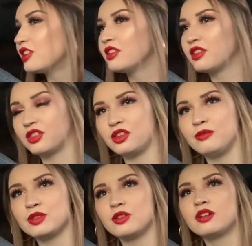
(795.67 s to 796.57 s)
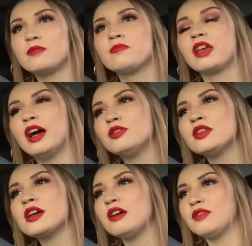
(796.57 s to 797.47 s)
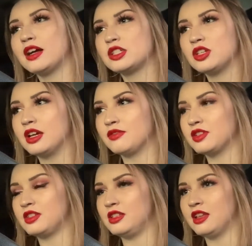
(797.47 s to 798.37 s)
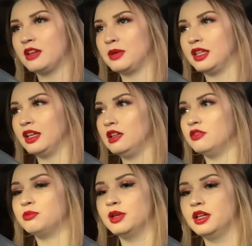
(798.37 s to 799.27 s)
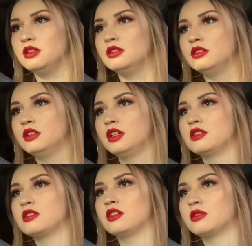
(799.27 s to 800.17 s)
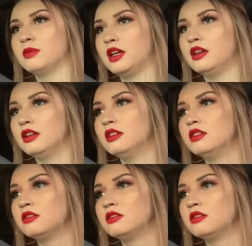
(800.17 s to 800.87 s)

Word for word: The theme song. I don't think I've actually ever seen that in my life, but it's stuck in my head.